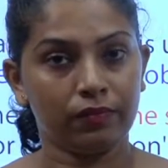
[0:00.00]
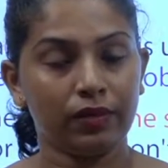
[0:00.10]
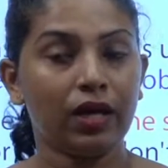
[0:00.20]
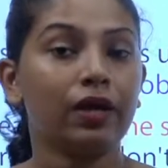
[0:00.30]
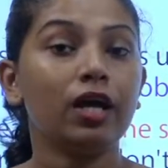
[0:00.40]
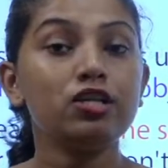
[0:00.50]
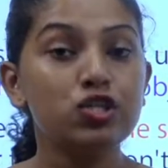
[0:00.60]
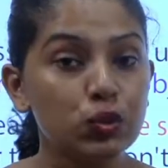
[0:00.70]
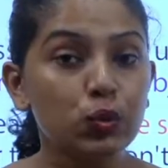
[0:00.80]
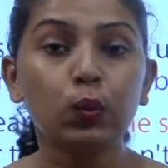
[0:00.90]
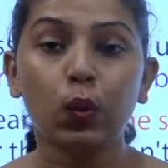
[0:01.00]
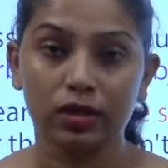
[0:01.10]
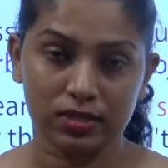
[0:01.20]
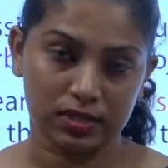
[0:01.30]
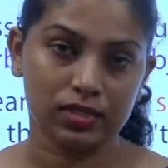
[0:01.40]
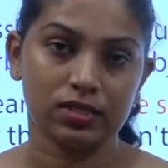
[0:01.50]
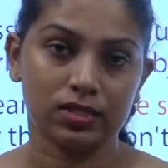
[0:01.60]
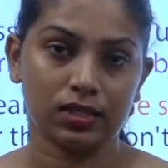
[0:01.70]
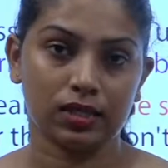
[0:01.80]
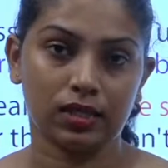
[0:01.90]
There are two voices.
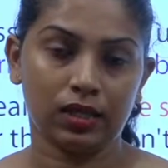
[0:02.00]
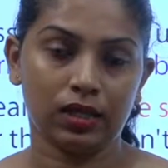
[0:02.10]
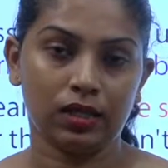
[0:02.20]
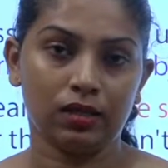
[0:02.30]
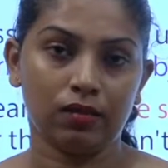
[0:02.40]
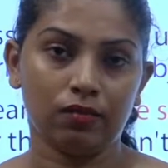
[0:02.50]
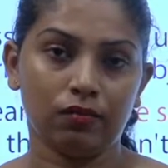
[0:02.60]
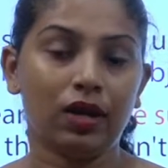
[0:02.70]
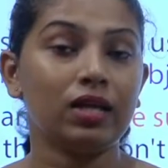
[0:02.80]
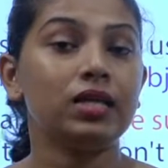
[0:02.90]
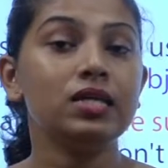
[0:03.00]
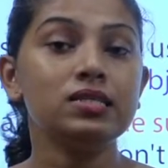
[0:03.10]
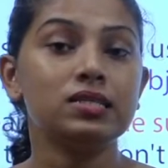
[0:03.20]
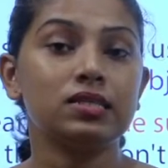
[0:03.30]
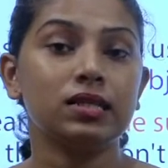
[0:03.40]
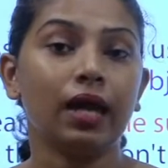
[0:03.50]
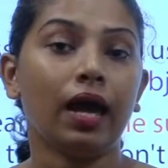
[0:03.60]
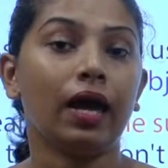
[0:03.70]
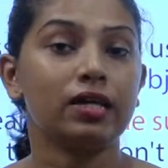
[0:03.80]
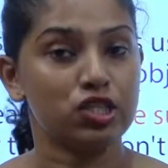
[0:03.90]
One is
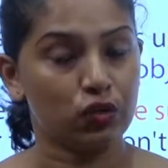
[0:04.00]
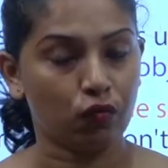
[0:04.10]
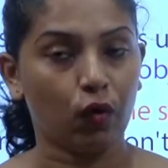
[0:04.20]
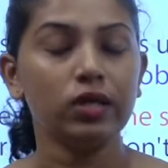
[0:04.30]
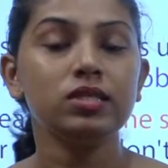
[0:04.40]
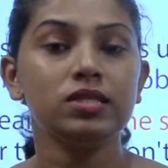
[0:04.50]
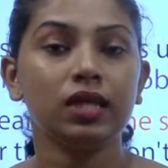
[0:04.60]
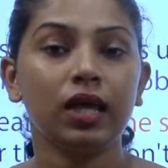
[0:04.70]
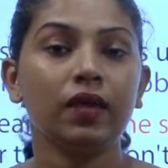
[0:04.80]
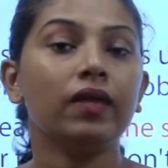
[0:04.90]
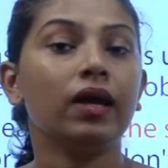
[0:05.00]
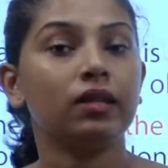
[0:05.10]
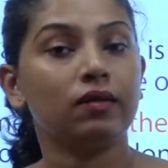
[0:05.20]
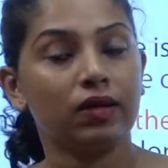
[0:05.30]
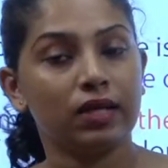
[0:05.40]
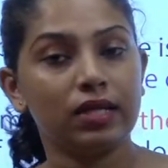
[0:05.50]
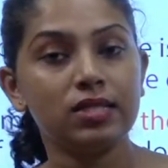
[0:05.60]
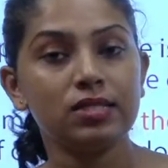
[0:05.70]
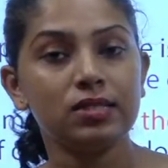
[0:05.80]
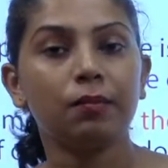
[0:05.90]
active voice, the other one
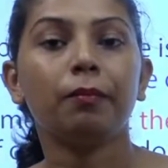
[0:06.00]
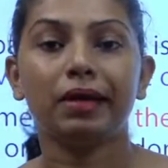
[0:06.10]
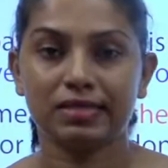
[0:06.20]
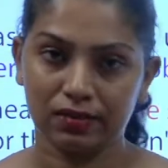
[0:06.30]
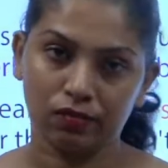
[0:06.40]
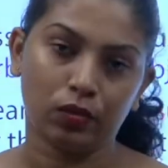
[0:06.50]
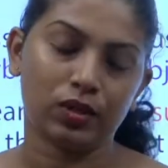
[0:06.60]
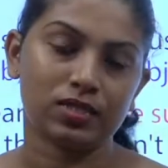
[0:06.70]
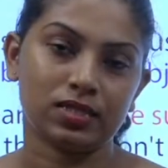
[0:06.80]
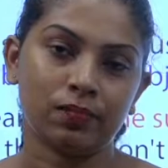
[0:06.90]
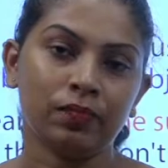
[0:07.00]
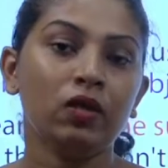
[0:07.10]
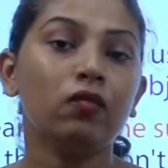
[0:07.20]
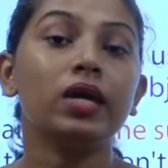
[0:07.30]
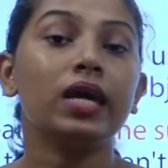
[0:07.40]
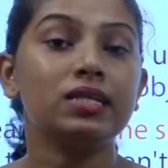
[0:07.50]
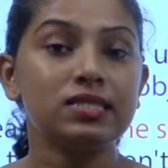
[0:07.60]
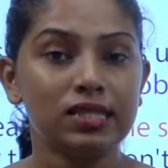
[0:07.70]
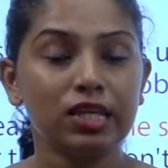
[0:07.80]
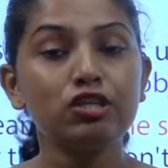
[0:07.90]
is passive voice. We can
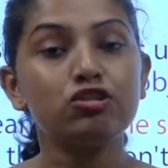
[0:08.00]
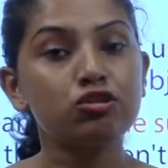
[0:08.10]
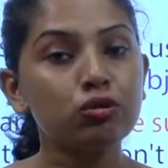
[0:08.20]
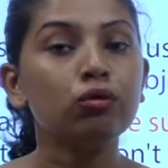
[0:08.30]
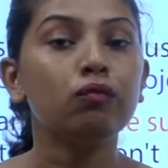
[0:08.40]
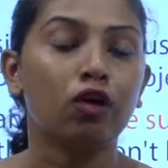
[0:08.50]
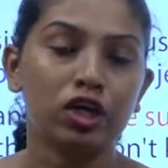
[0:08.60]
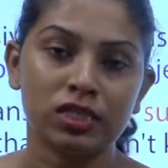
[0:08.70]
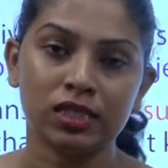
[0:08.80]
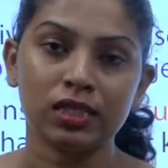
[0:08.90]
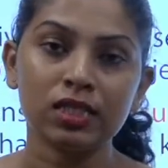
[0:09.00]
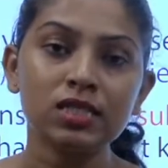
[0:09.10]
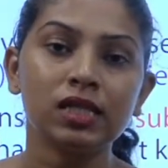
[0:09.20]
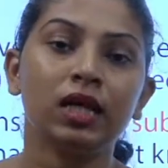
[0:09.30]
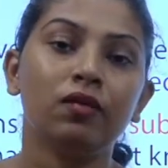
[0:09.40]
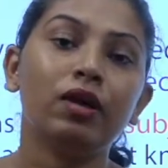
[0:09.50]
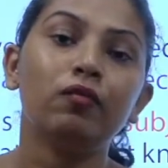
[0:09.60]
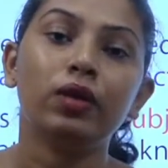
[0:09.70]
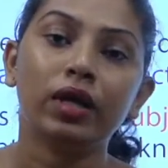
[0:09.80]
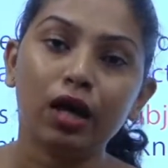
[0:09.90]
see two voices when
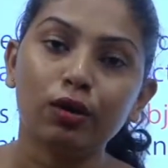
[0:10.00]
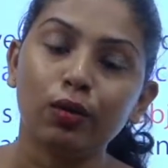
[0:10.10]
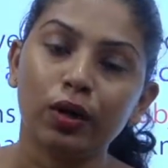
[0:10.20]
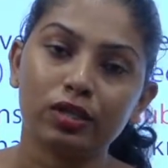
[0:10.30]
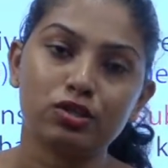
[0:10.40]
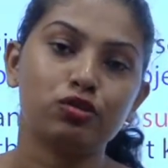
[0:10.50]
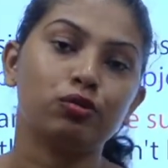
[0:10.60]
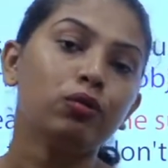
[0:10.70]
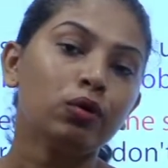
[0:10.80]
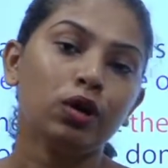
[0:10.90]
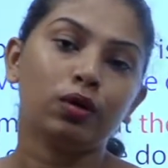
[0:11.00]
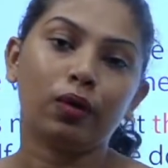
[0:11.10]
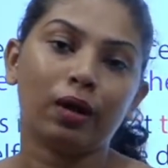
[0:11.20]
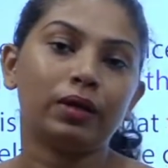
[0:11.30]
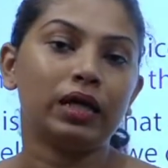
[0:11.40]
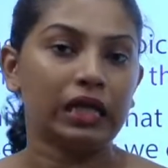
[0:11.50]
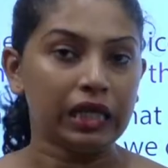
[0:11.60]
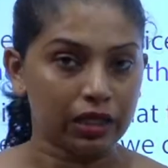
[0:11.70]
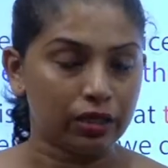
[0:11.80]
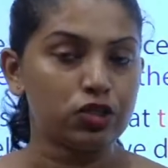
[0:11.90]
we are going through grammar in
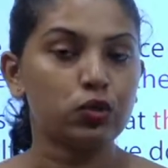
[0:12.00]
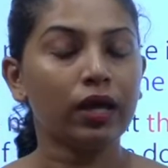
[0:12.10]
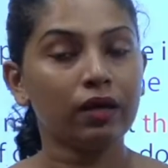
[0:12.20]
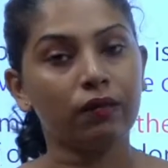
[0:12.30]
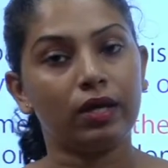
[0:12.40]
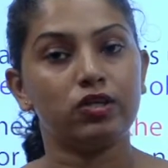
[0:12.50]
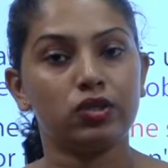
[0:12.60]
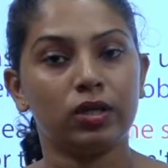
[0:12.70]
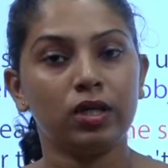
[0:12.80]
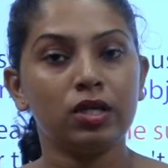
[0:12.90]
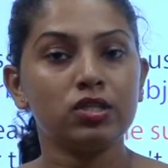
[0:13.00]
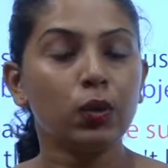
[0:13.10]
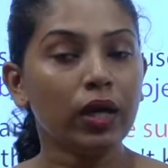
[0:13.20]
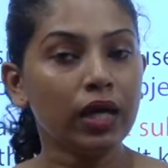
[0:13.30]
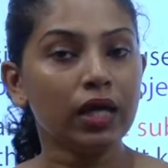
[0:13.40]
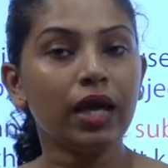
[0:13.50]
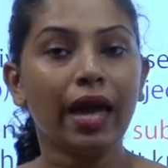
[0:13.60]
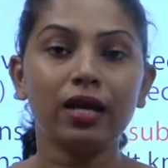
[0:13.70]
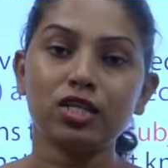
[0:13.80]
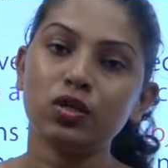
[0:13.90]
English language. So here
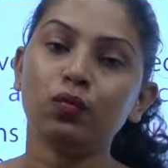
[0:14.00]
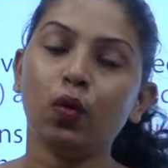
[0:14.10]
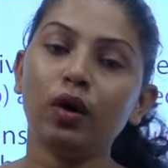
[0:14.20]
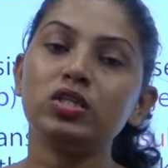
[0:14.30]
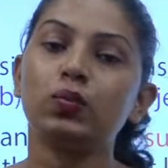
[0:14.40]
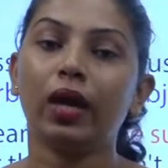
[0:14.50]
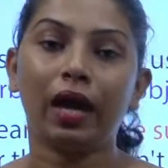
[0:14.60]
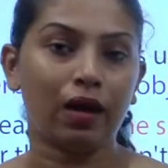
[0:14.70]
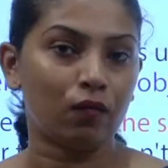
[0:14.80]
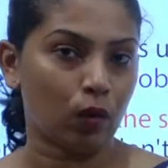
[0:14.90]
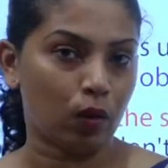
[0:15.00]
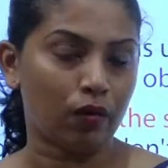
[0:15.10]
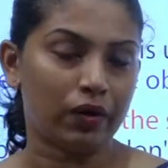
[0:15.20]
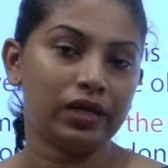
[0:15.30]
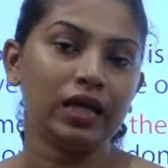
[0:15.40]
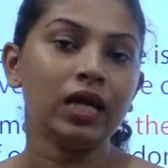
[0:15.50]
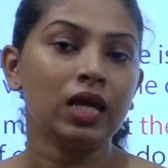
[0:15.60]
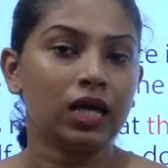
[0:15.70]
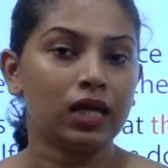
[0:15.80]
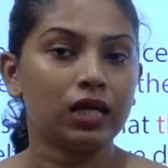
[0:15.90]
active voice we have already
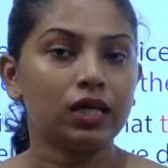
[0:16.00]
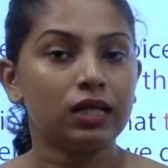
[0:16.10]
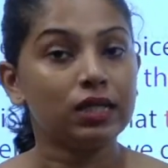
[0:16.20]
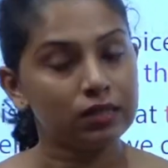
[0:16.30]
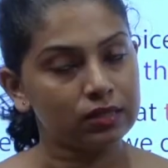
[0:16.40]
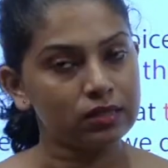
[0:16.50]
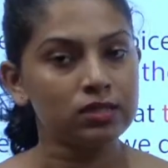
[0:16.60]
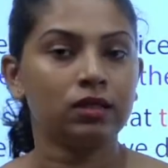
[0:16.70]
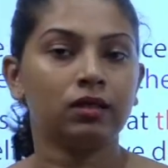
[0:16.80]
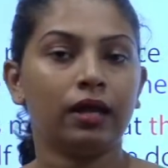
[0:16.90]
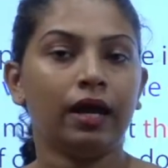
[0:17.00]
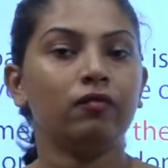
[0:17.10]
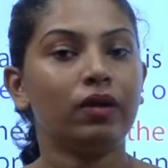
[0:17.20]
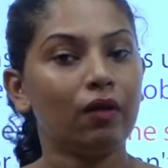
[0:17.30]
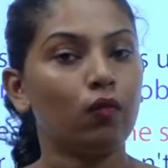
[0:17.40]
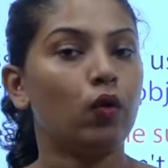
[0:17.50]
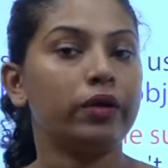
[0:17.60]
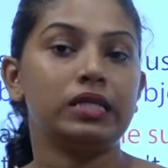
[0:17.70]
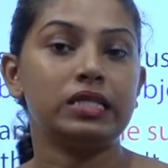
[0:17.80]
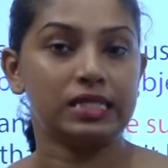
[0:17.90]
learned and we have
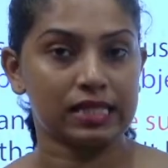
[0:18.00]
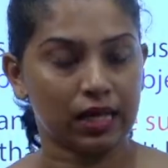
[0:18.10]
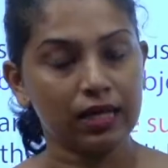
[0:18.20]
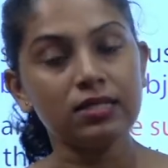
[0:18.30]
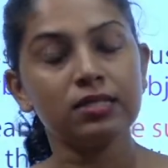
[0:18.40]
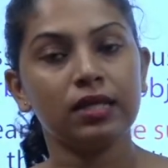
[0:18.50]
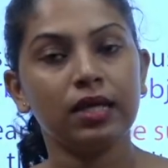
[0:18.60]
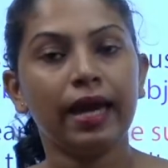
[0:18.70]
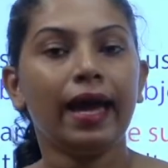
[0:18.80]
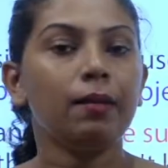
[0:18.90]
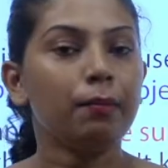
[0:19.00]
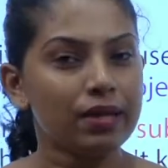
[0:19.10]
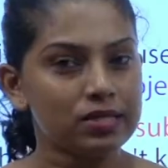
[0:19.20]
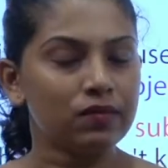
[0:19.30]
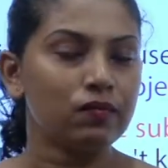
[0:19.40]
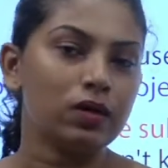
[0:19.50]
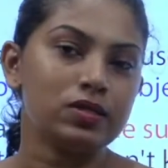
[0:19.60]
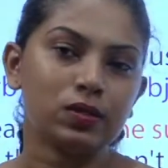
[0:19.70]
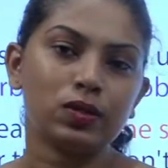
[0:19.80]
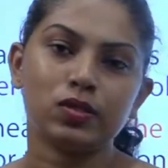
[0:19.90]
already discussed, and passive
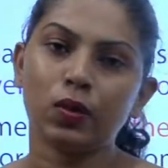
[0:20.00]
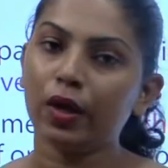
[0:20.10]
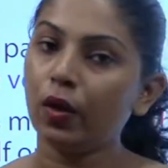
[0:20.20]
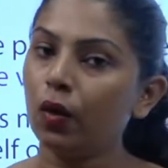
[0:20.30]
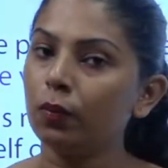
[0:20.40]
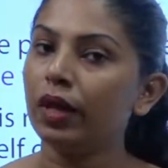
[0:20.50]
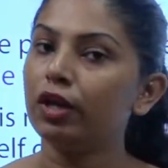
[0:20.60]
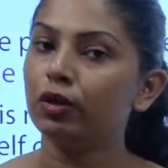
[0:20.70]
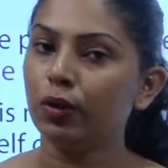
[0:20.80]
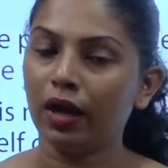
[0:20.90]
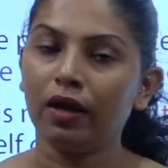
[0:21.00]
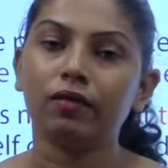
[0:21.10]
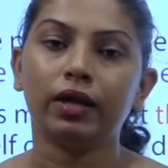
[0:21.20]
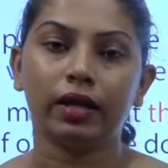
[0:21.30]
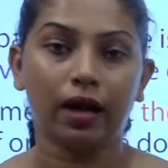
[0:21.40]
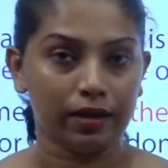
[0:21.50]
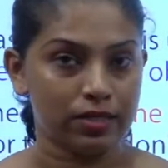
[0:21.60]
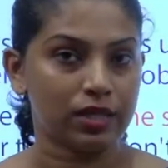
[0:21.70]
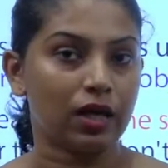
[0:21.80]
voice also I hope that you have an idea